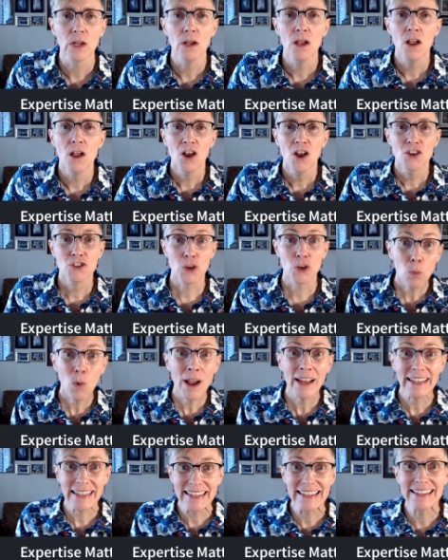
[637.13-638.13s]
So,
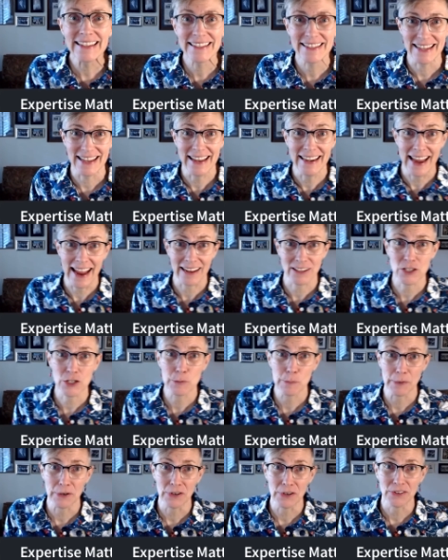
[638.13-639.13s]
what is an
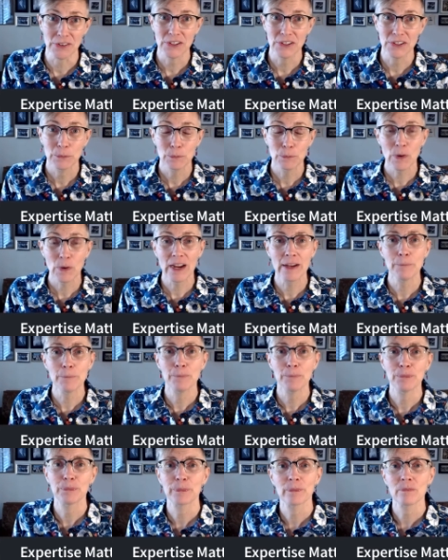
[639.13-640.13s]
expert, right?
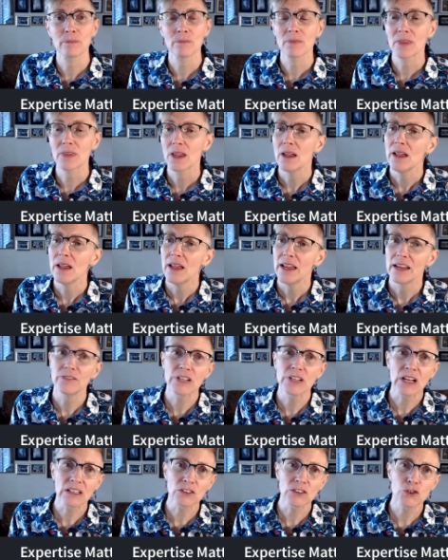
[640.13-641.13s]
If
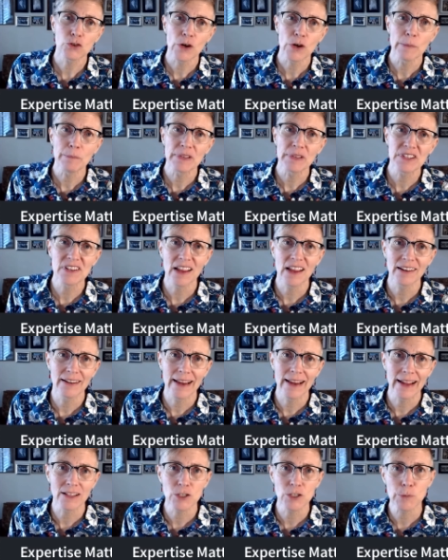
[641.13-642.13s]
Donald Trump is not an
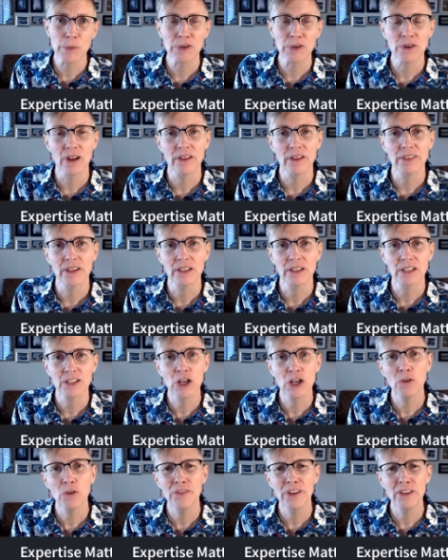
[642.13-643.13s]
expert on the
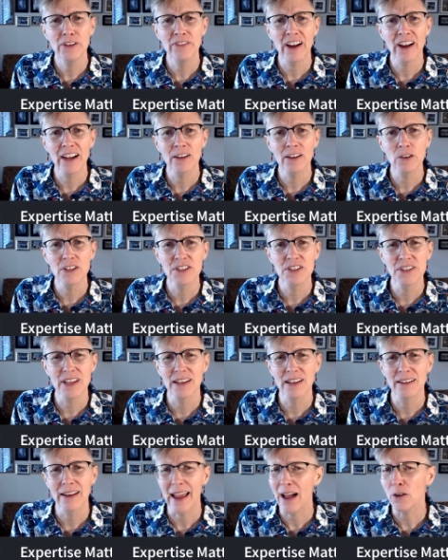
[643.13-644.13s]
COVID virus, then
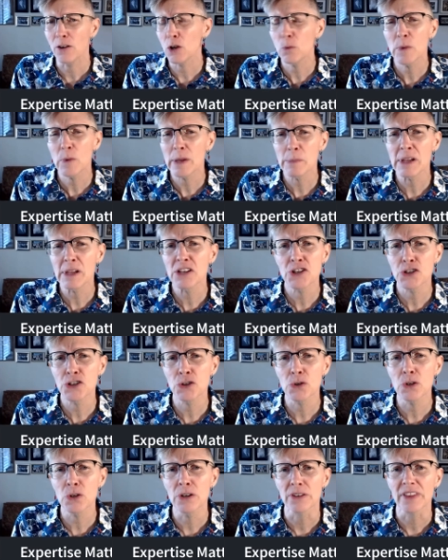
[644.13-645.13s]
how can we be
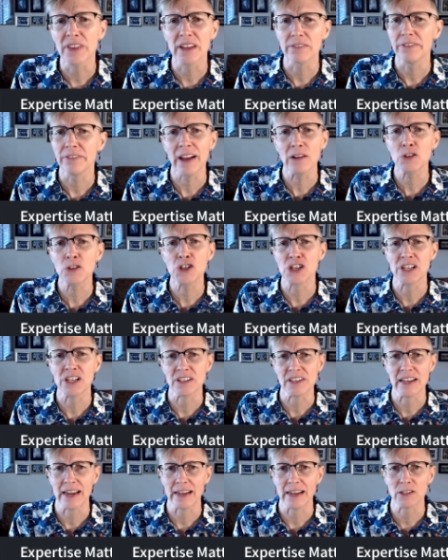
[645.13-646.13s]
sure that Fauci is an
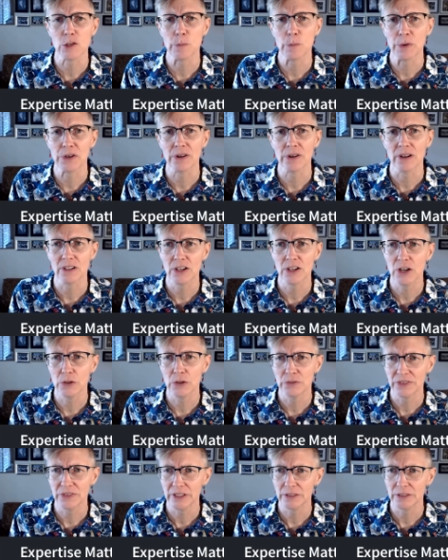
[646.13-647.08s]
expert on COVID?